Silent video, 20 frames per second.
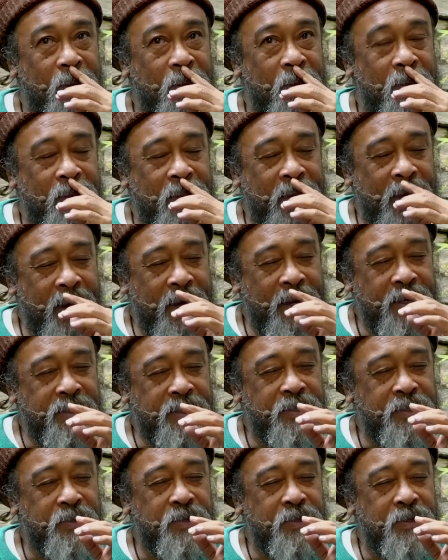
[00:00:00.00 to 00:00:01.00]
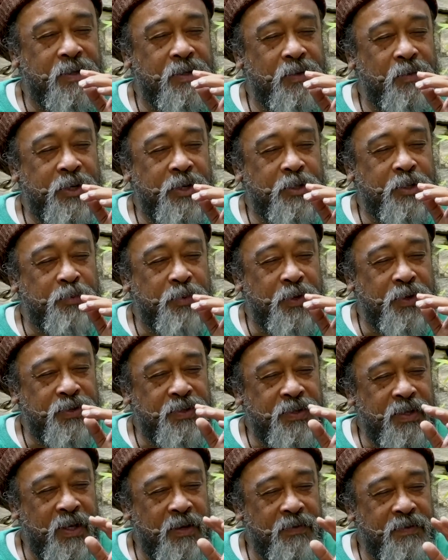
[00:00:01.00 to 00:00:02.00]
That which
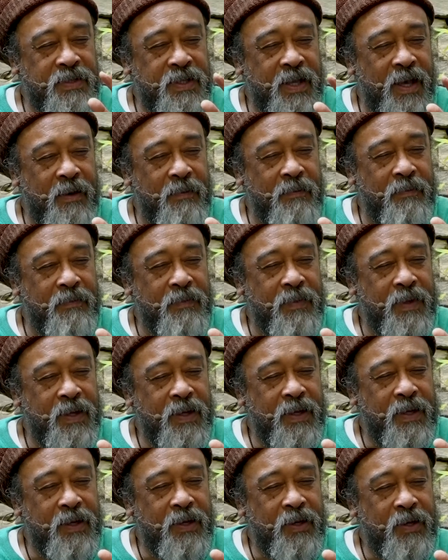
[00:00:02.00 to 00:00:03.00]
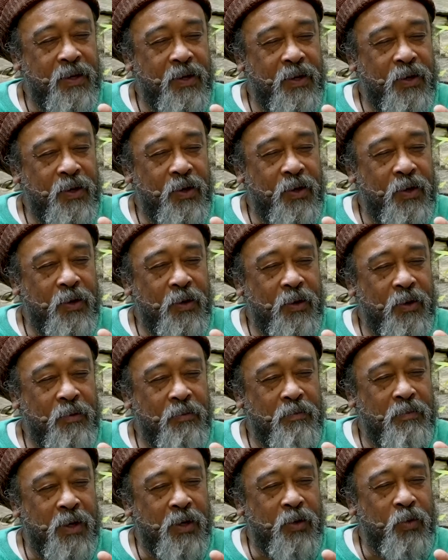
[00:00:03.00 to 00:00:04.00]
perceives them,
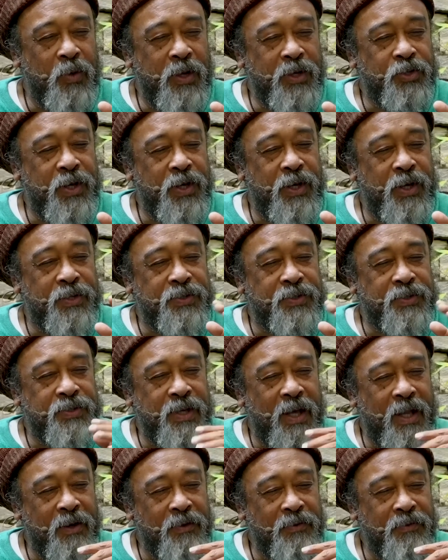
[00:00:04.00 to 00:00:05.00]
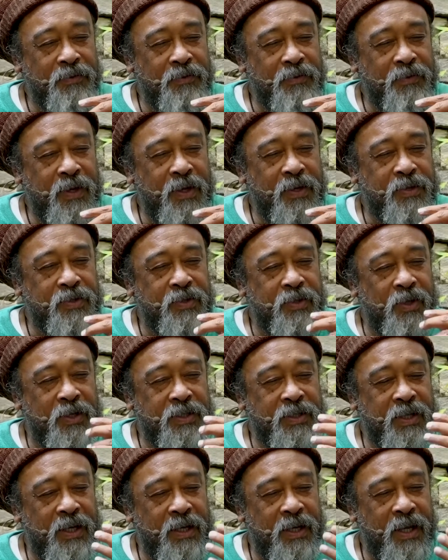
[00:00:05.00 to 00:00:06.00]
but which itself is
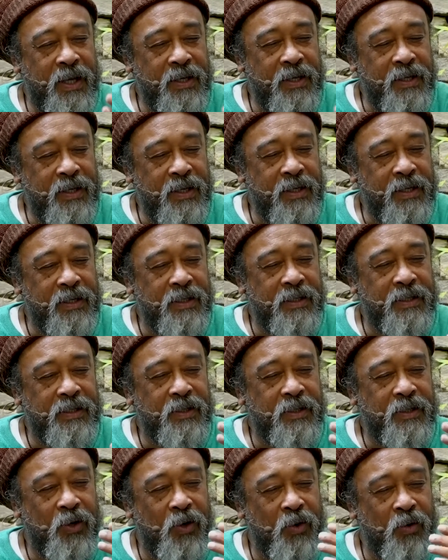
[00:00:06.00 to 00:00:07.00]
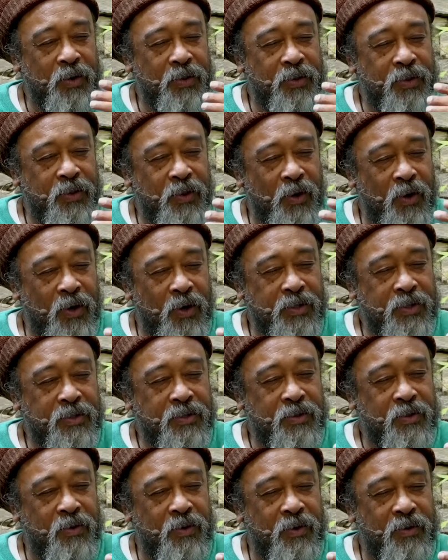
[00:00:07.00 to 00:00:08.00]
not an idea or a thought
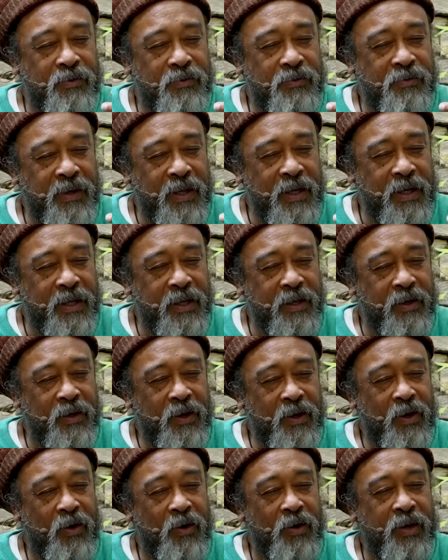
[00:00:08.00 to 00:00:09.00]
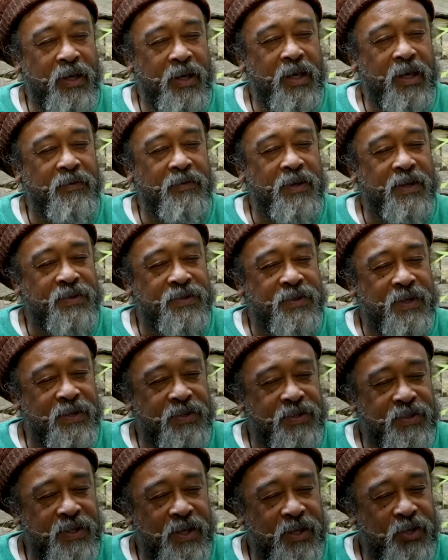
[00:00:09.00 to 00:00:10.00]
or a feeling or even a
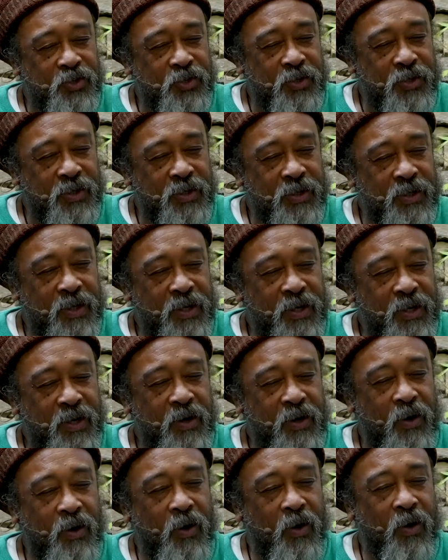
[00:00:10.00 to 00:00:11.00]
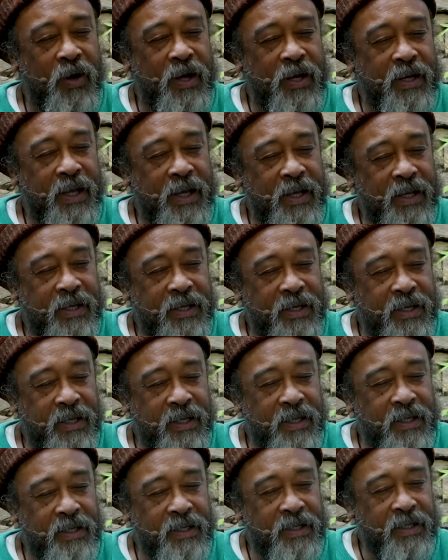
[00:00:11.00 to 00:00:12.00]
sensation or an
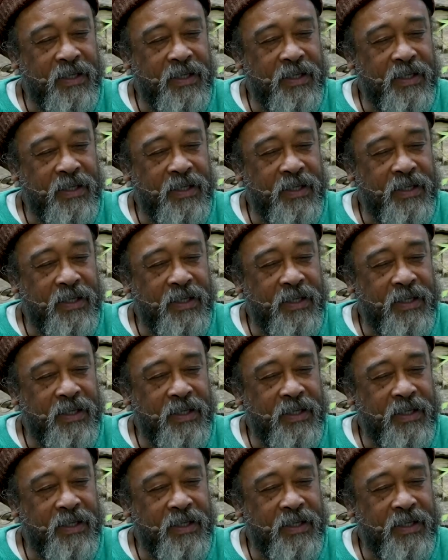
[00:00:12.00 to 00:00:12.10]
idea